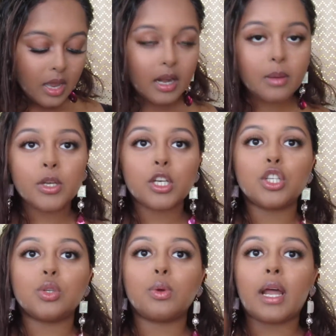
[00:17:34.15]
and I'm
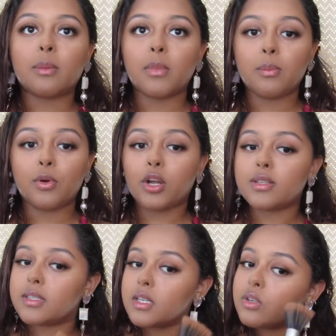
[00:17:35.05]
gonna do like my
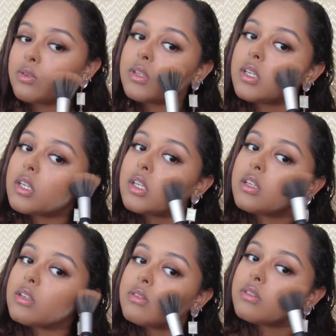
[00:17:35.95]
bronzing
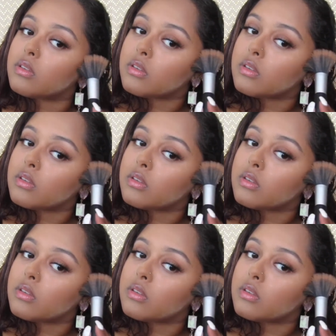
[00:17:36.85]
routine.